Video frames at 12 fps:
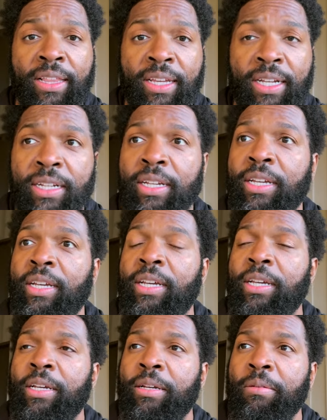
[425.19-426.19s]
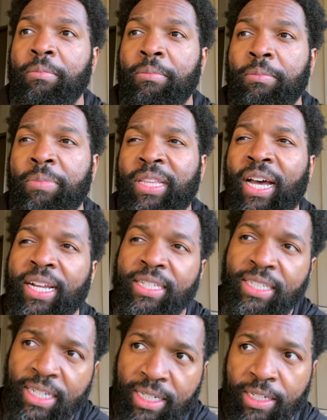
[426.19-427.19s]
thing. But the
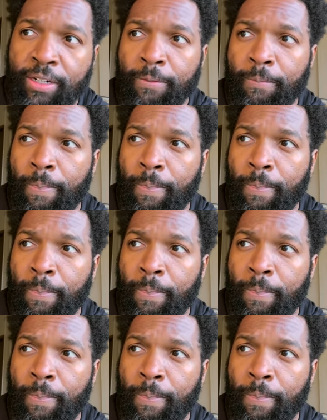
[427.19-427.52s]
idea